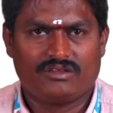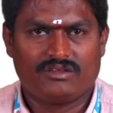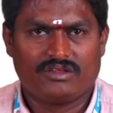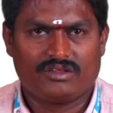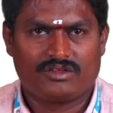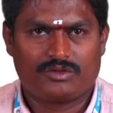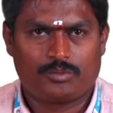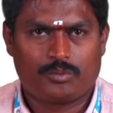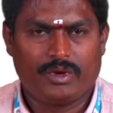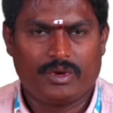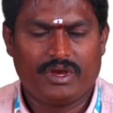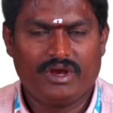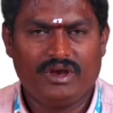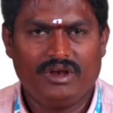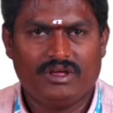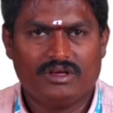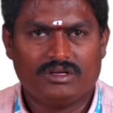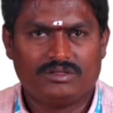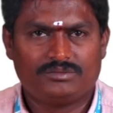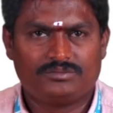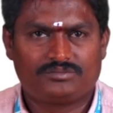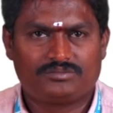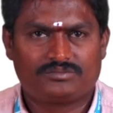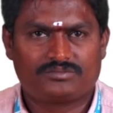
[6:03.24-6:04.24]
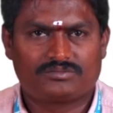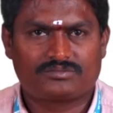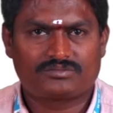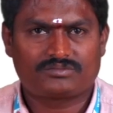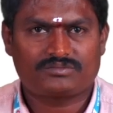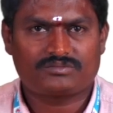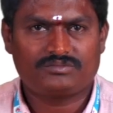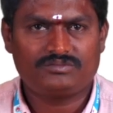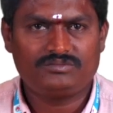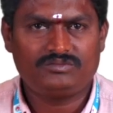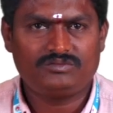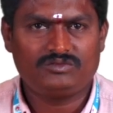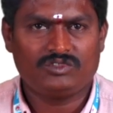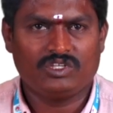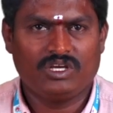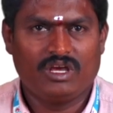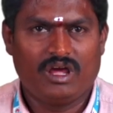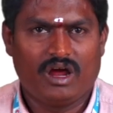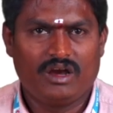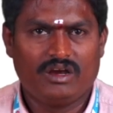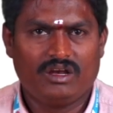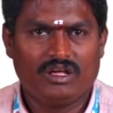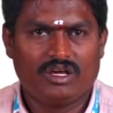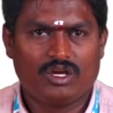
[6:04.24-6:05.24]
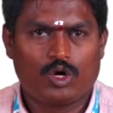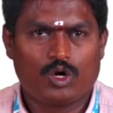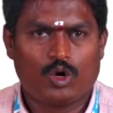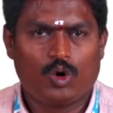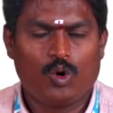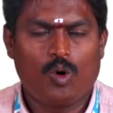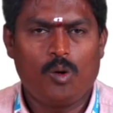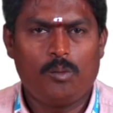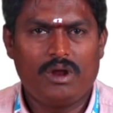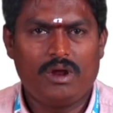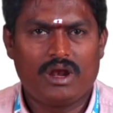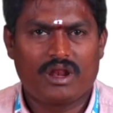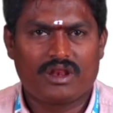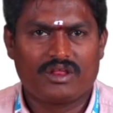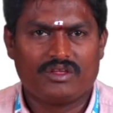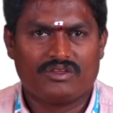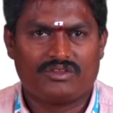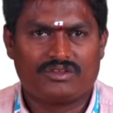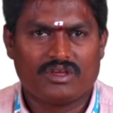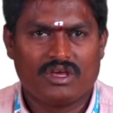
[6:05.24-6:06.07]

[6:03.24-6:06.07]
speed and a global reach.